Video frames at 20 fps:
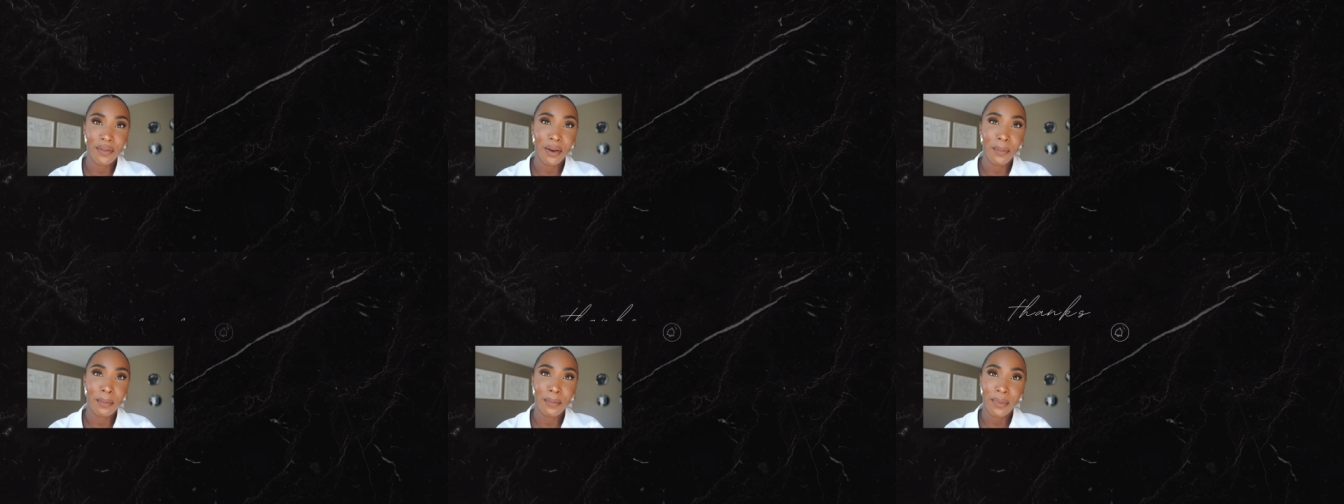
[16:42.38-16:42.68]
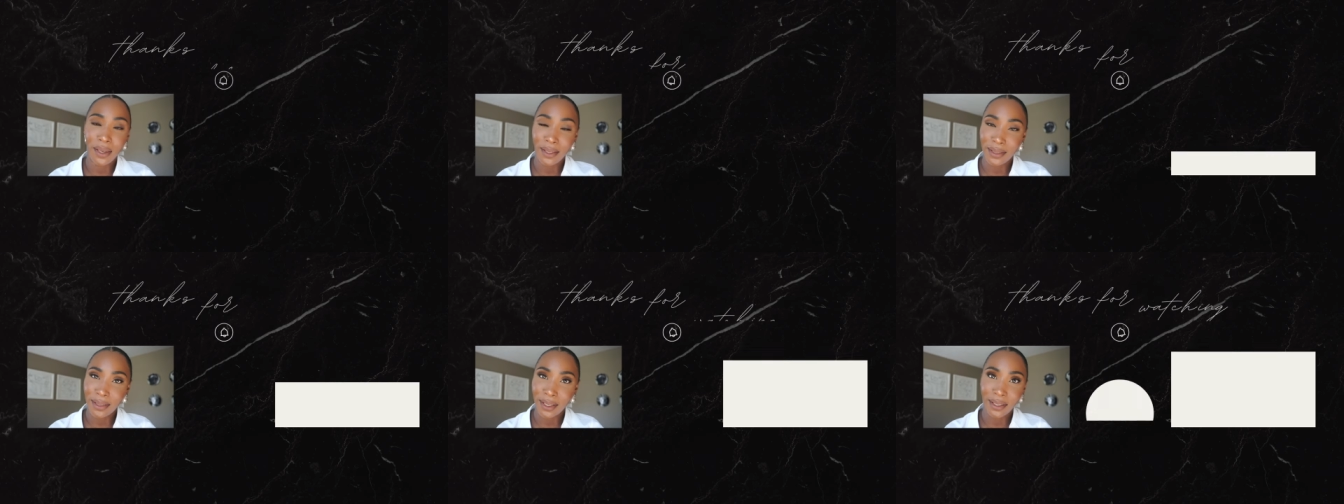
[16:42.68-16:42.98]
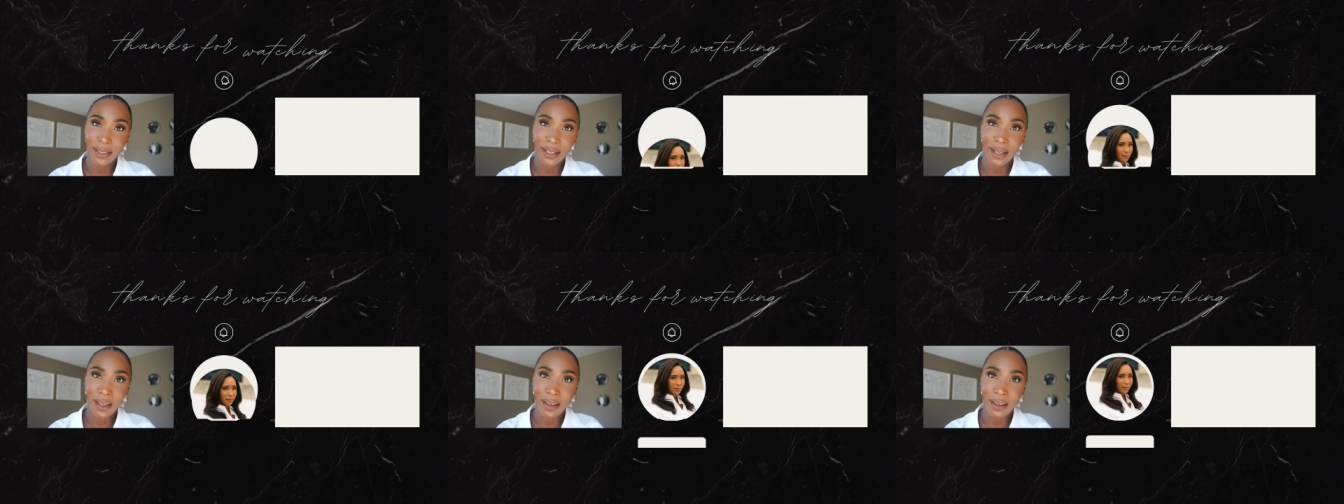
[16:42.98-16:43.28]
an
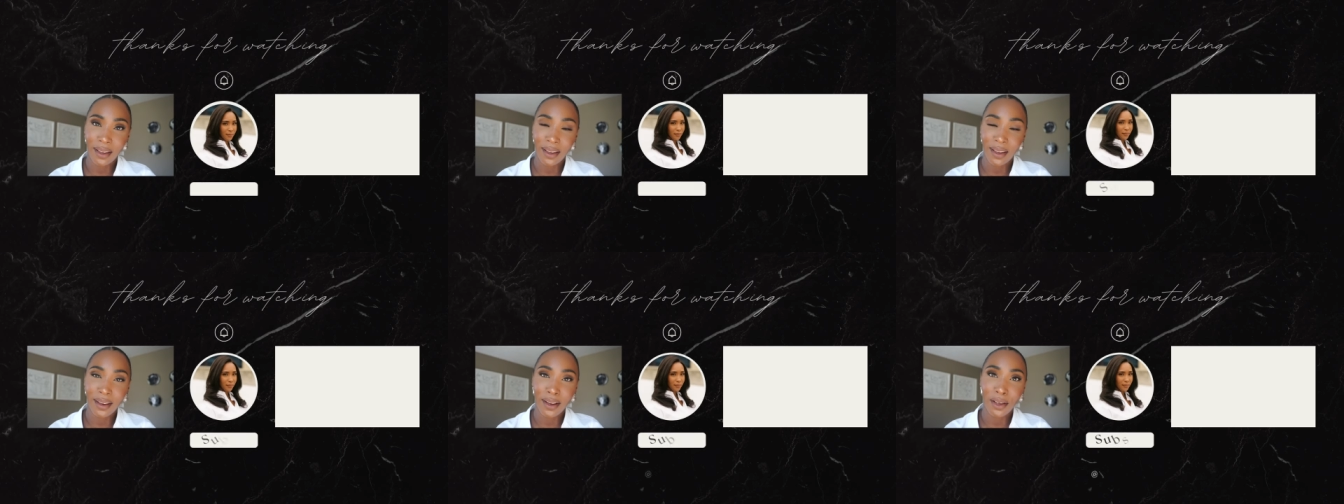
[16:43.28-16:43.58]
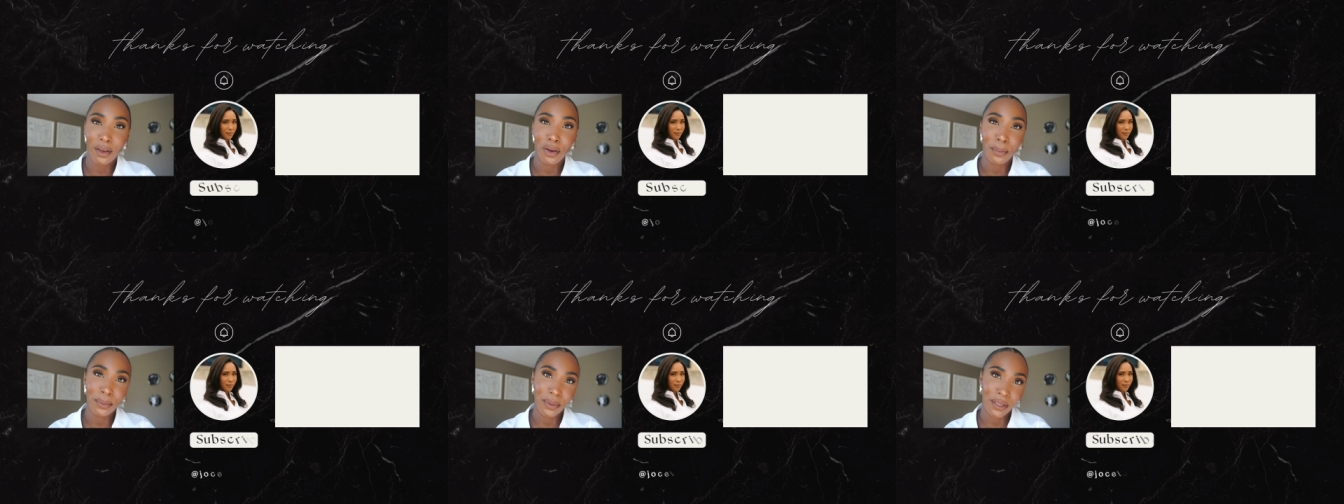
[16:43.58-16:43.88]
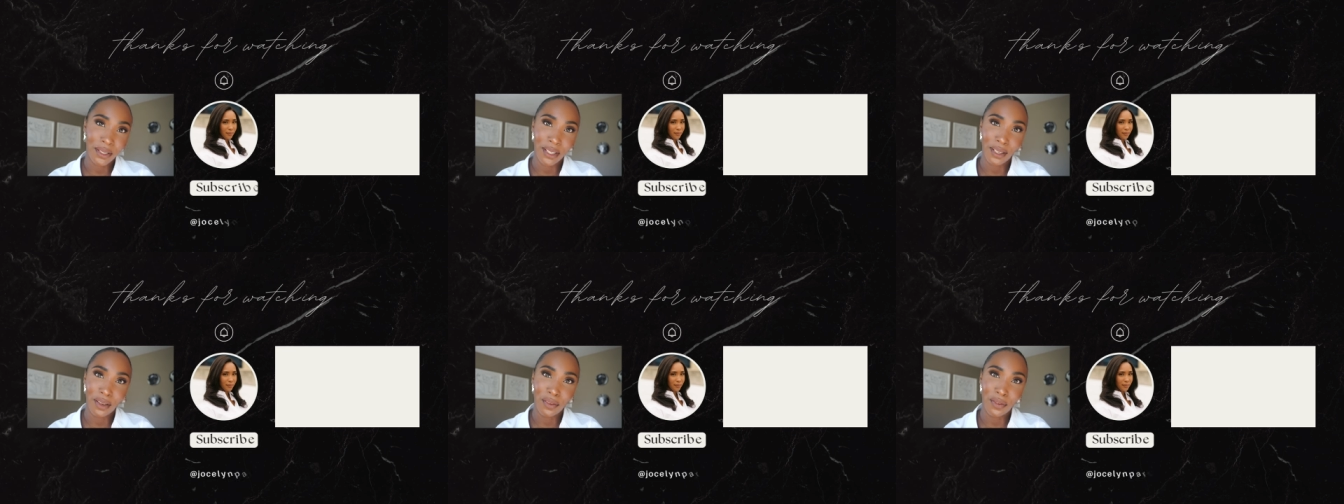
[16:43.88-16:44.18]
amazing day and I hope to
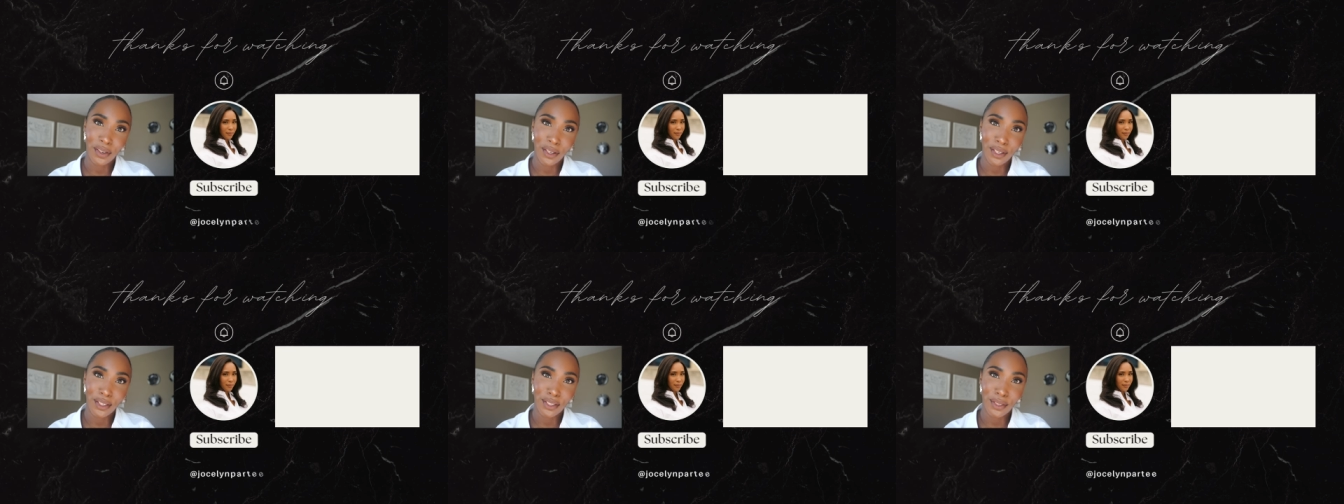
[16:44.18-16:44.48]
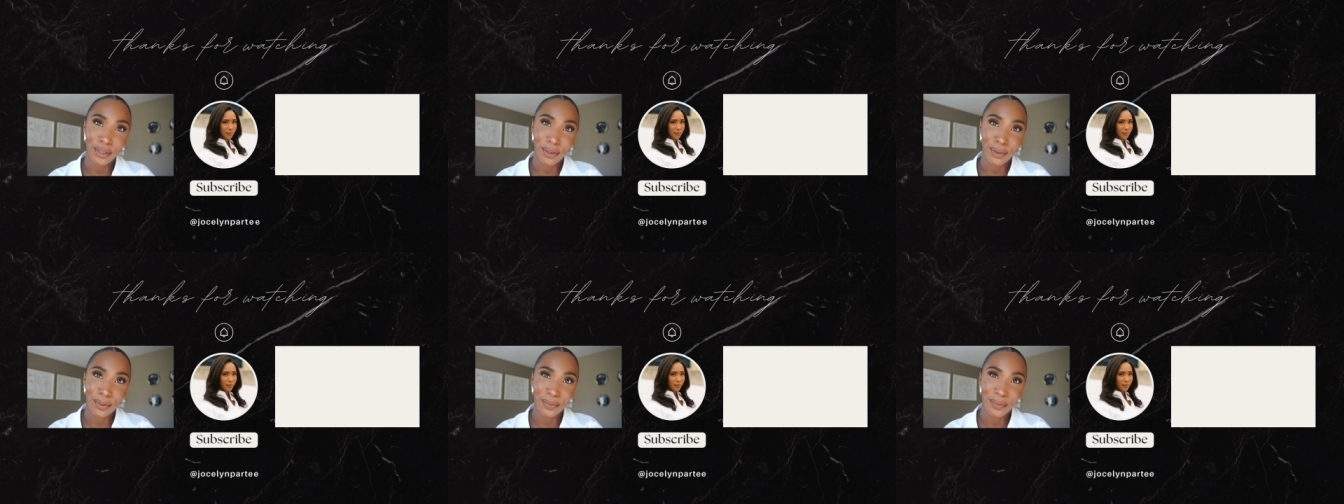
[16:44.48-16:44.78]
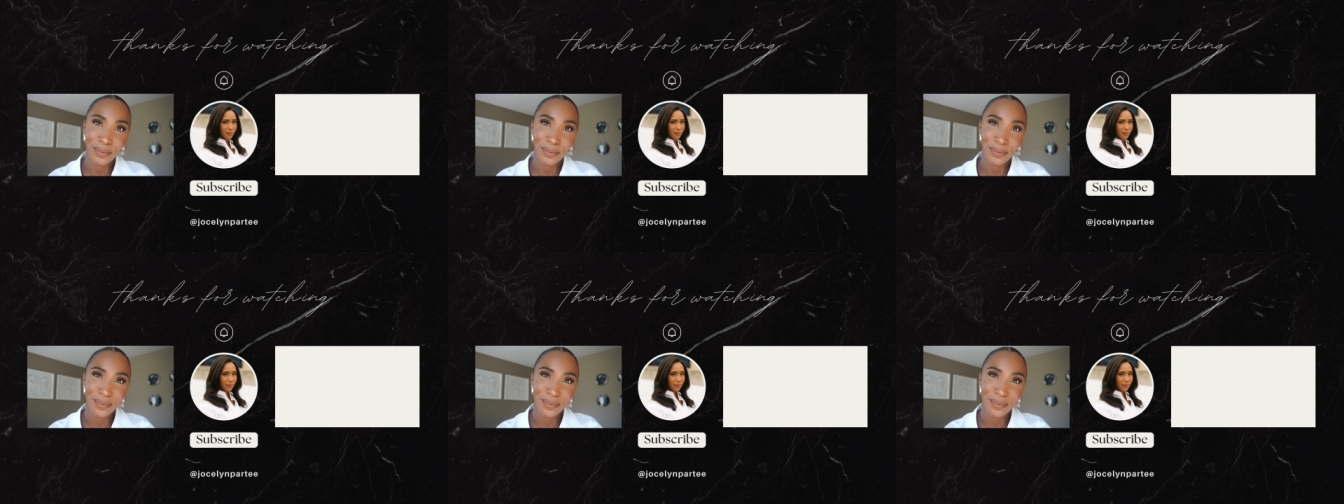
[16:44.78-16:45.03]
see you very soon.